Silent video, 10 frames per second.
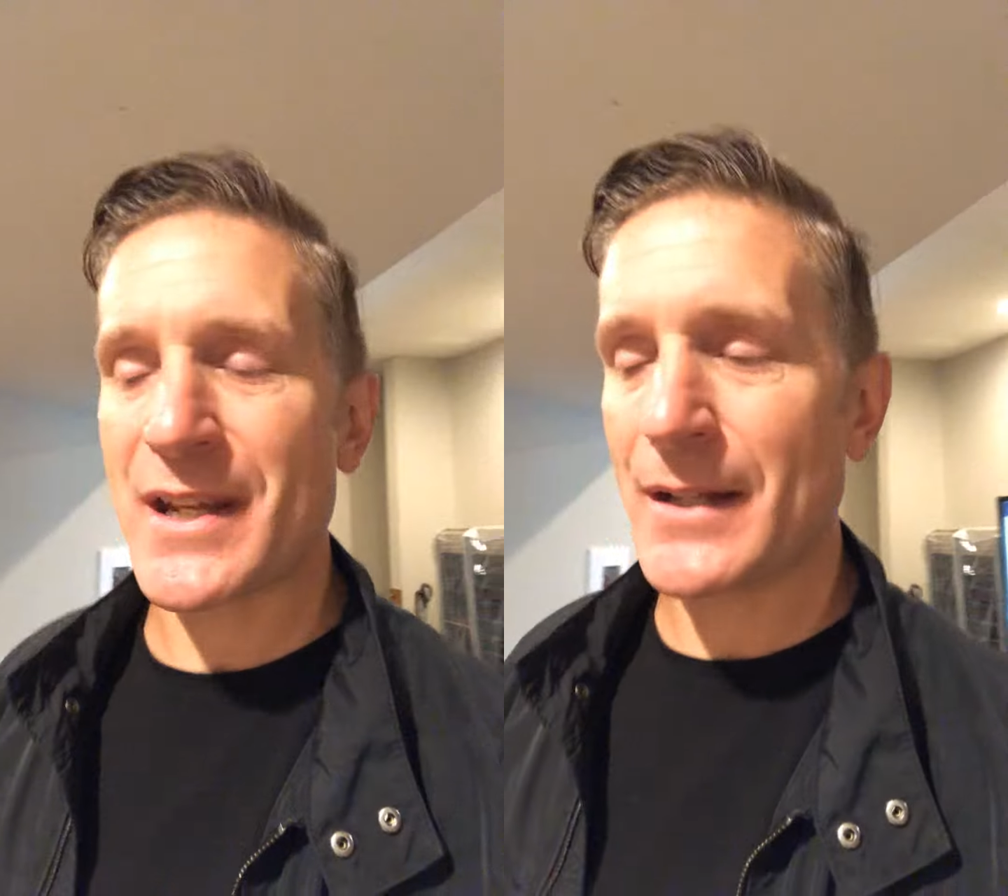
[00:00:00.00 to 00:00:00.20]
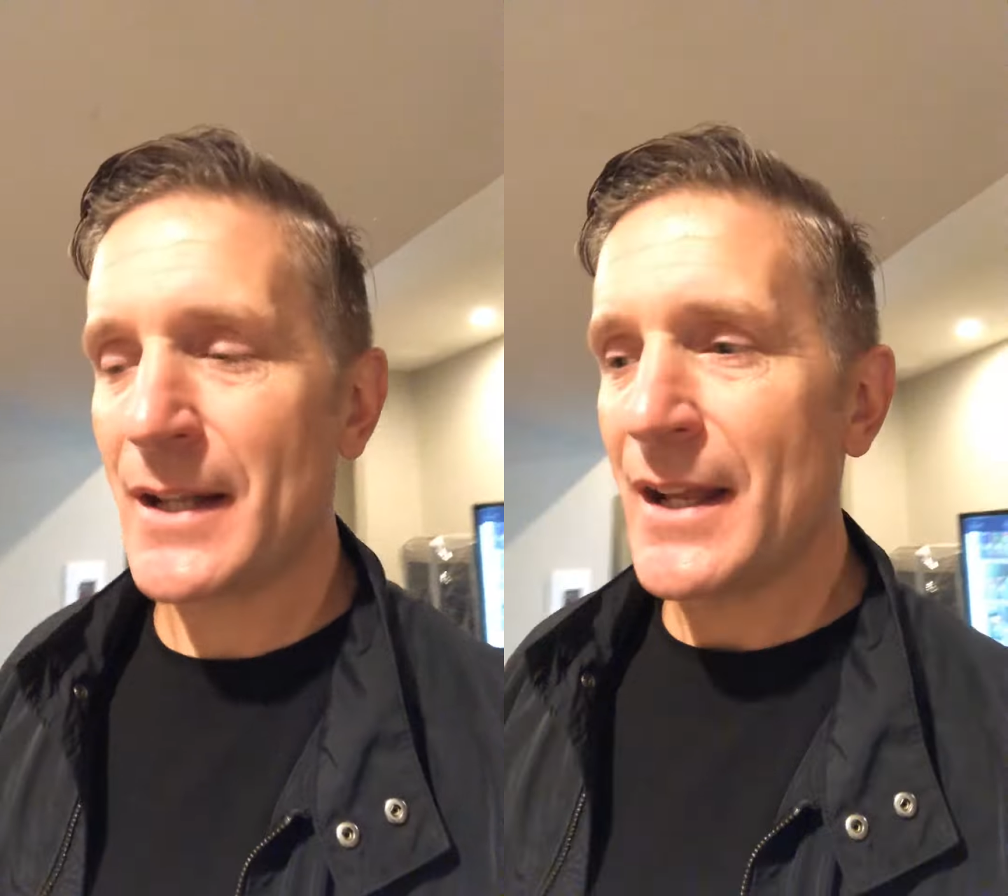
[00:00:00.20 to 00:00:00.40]

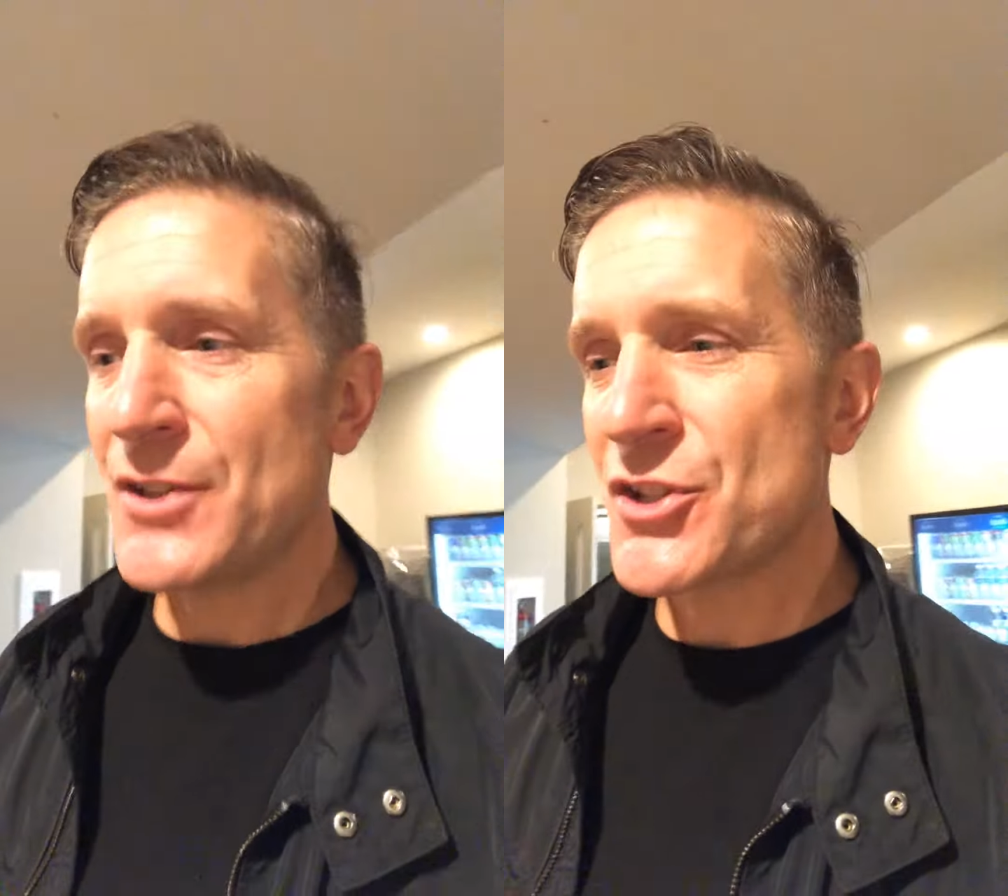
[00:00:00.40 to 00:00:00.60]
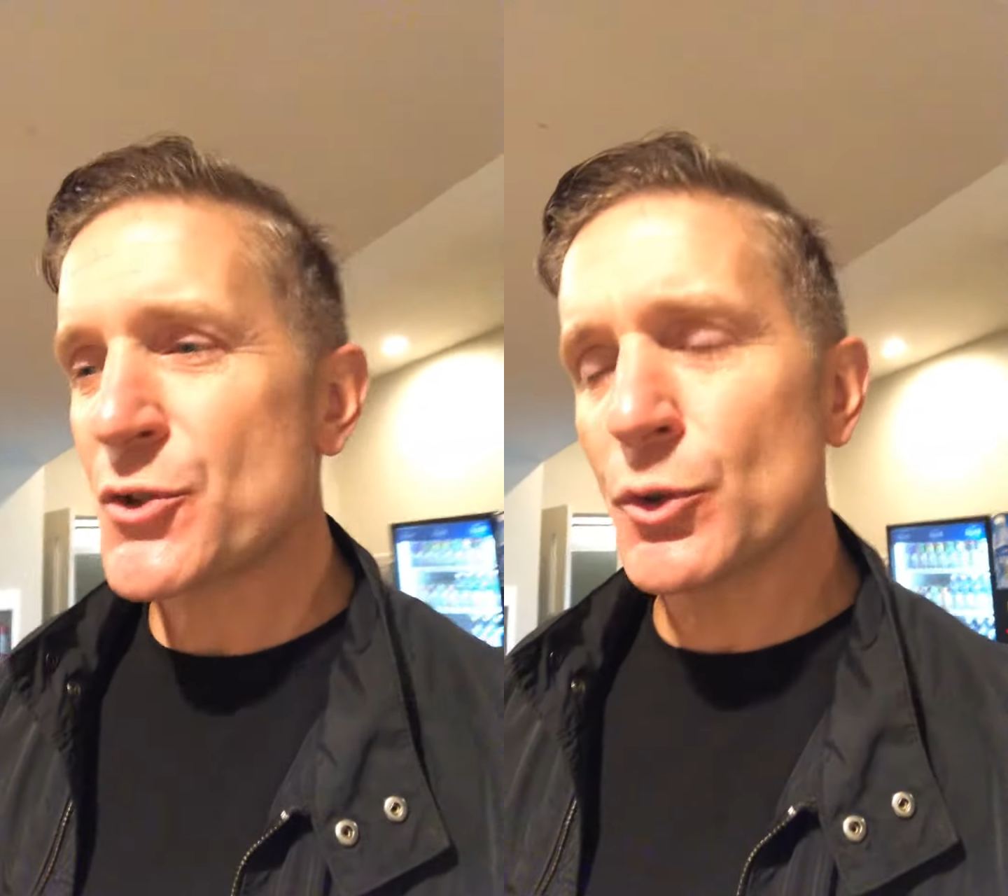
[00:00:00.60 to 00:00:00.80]
And
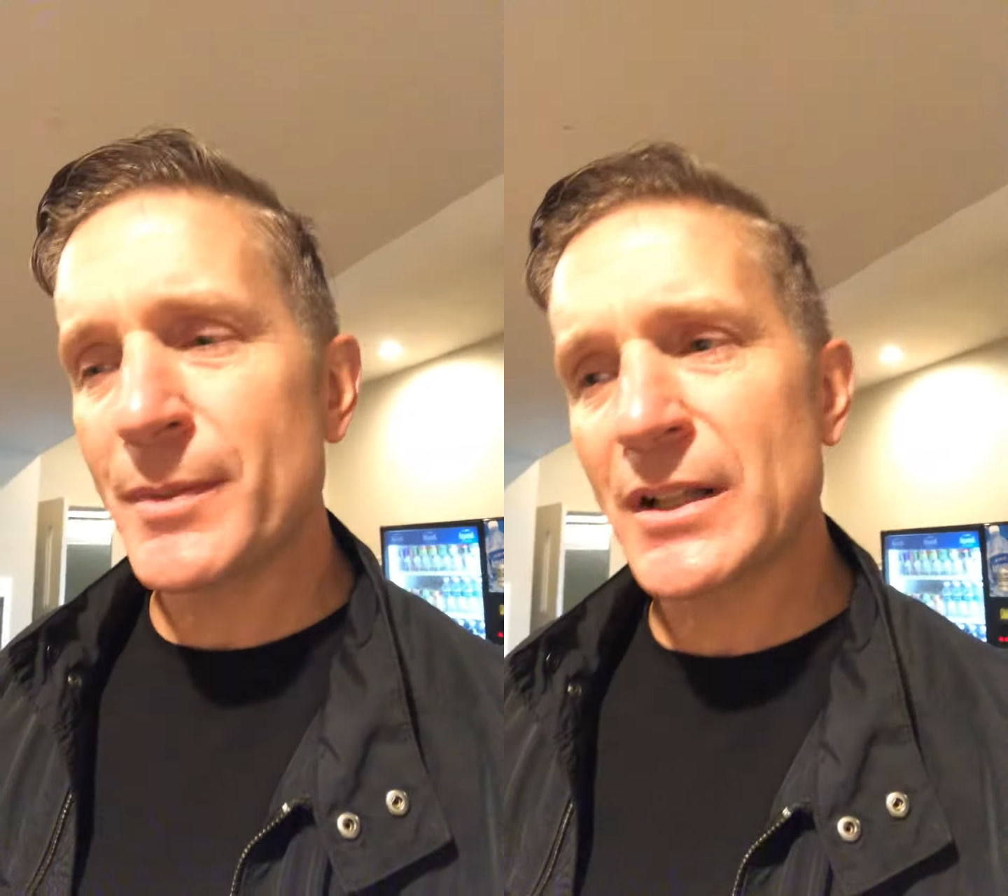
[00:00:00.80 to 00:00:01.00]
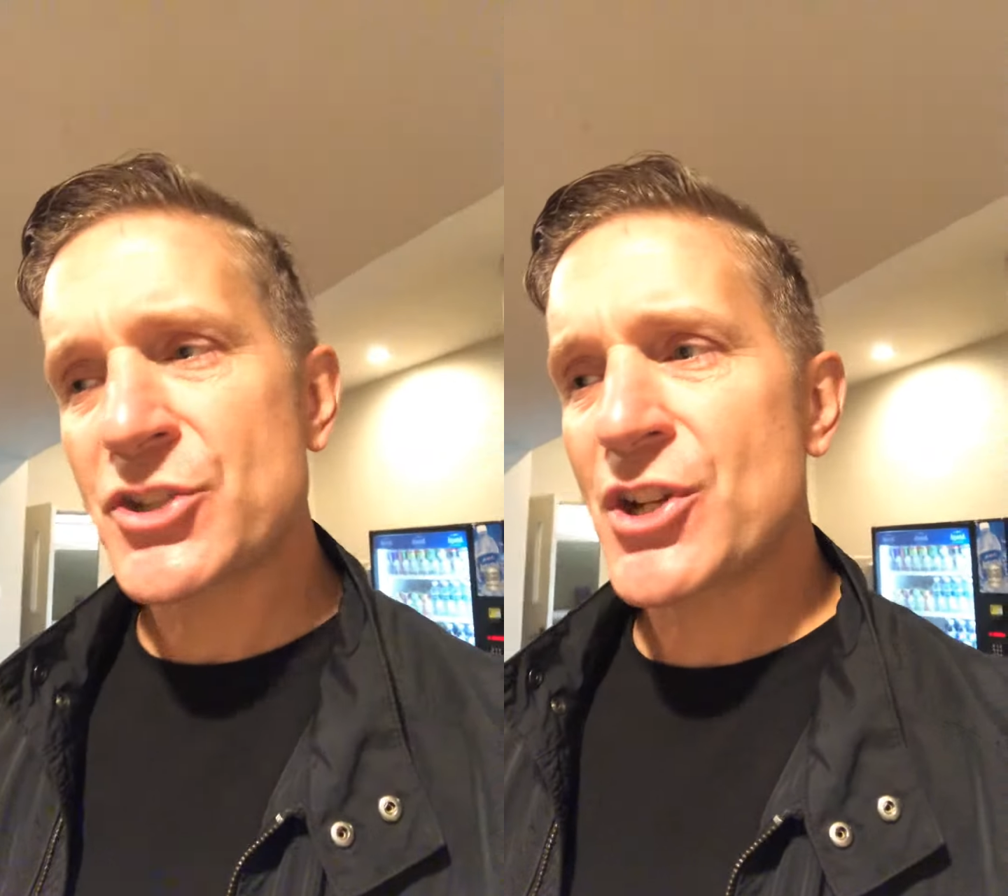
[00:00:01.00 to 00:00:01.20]
just cool to
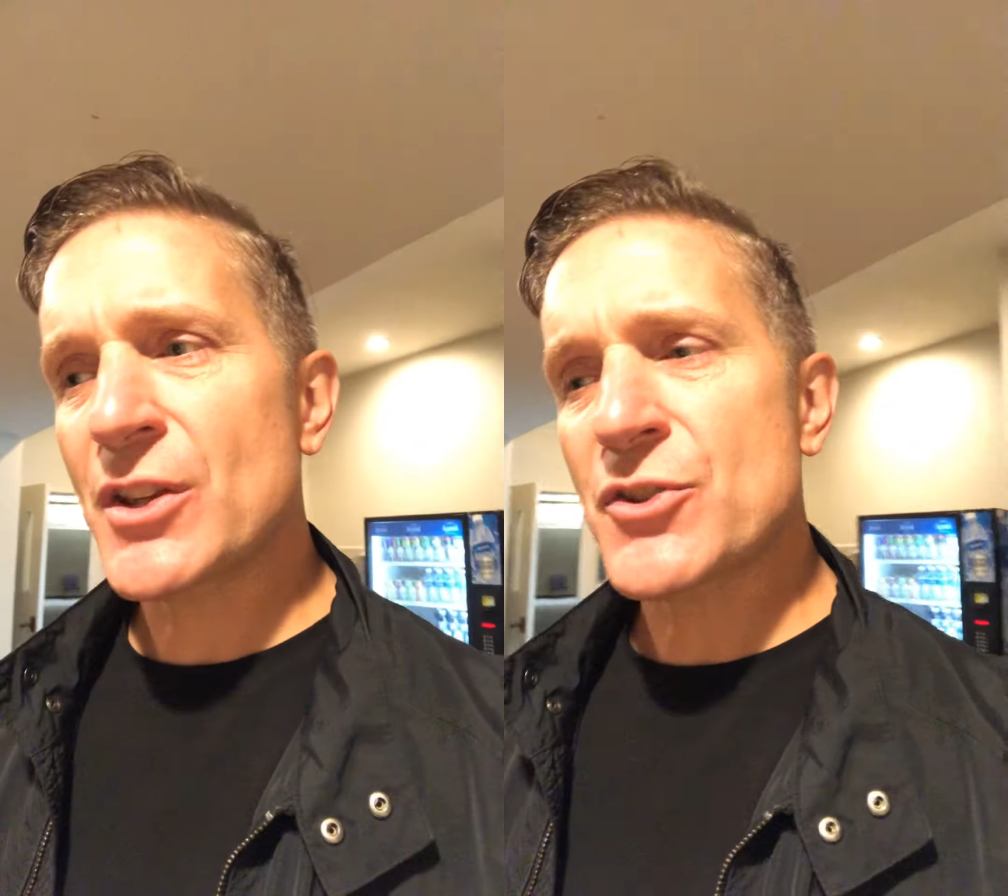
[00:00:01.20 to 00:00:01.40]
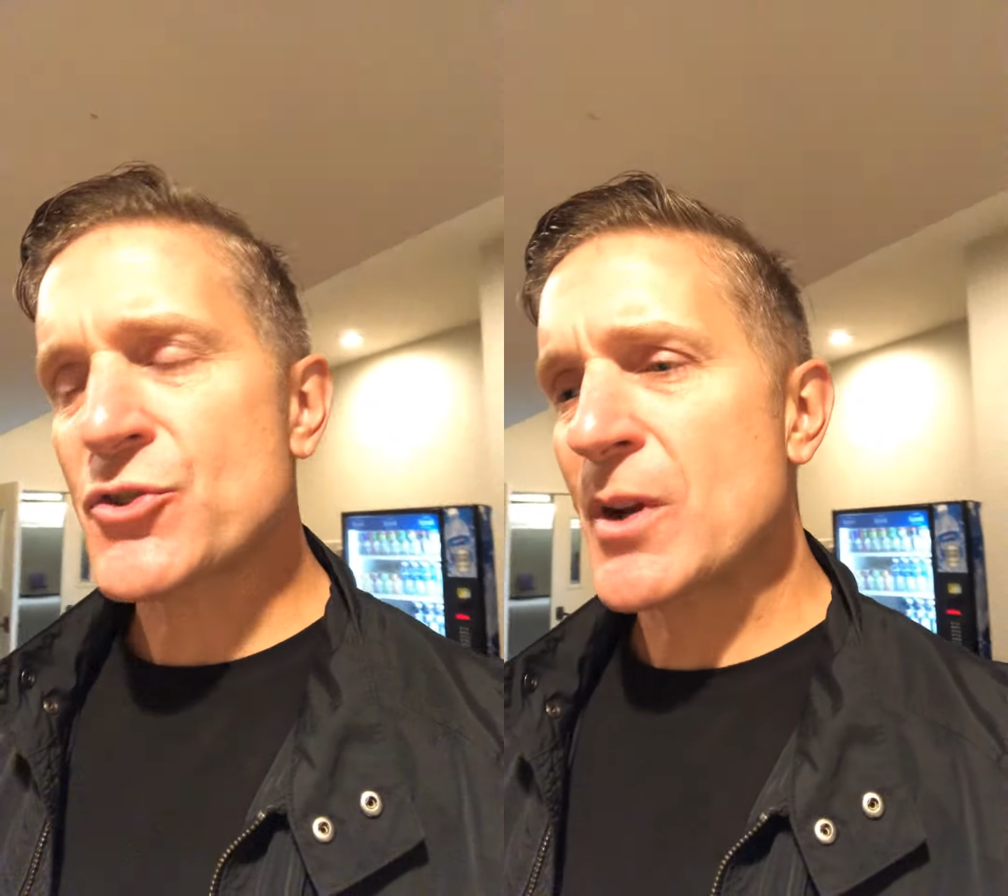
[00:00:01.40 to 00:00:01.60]
be able to share
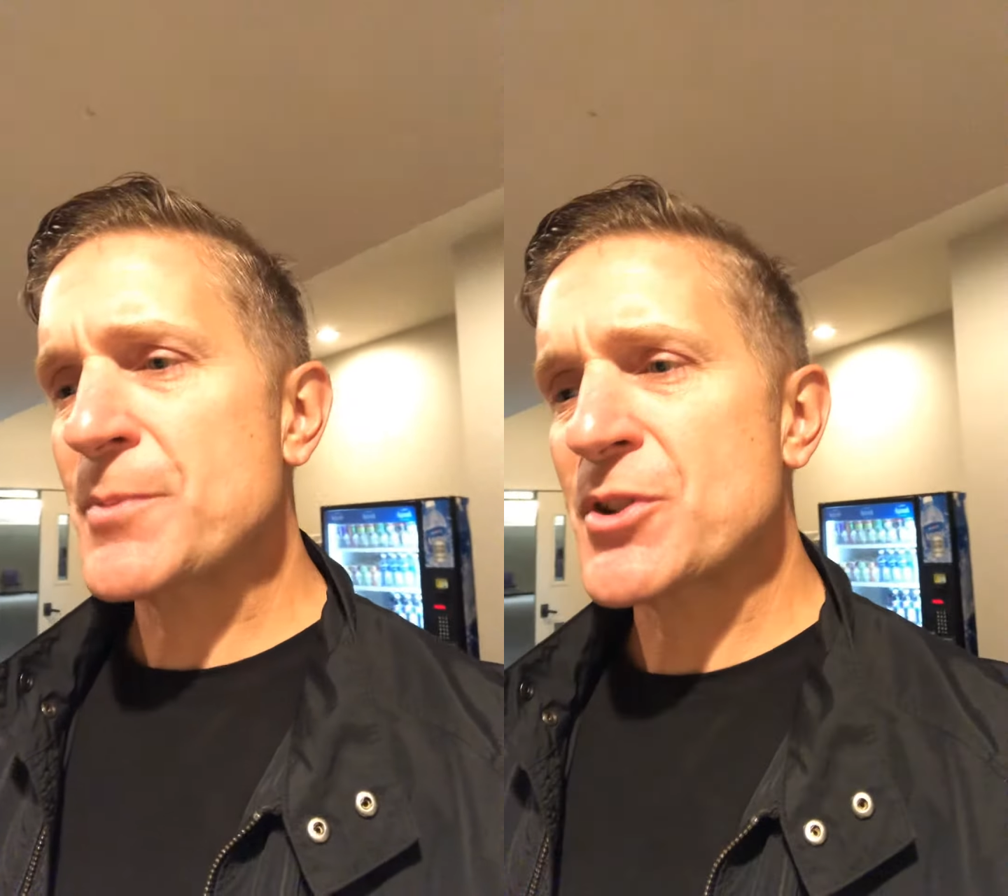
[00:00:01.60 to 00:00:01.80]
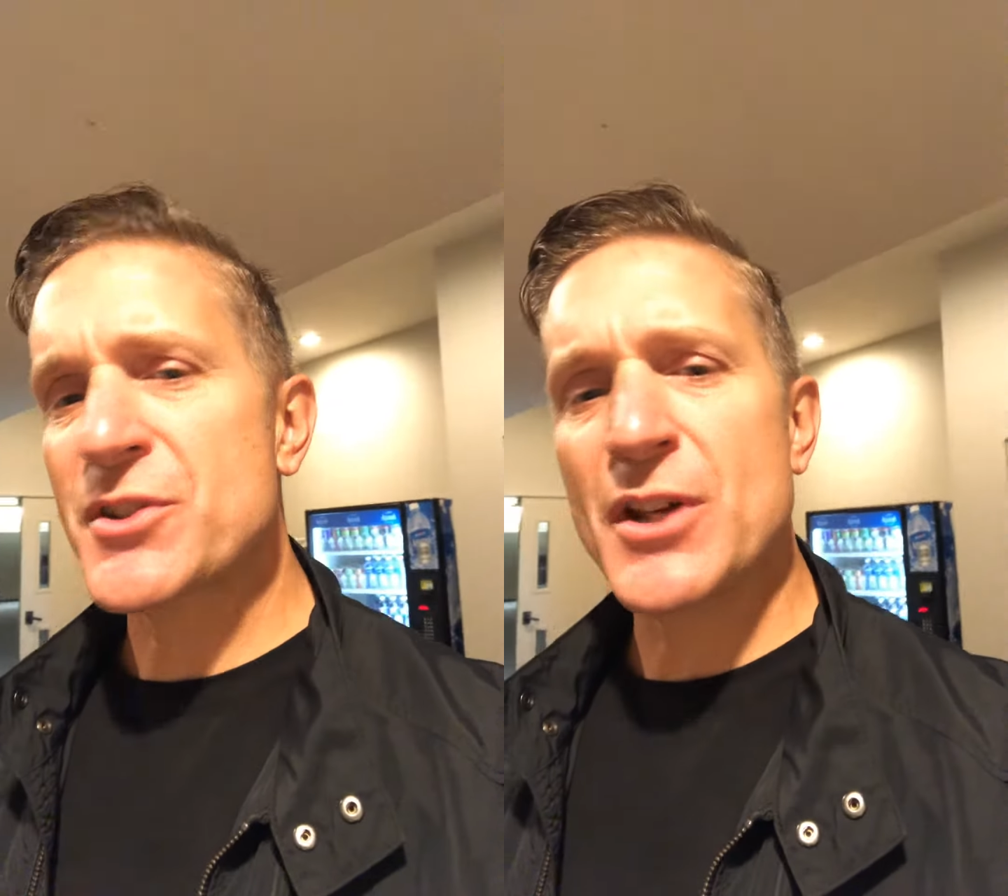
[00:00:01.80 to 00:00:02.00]
those scriptures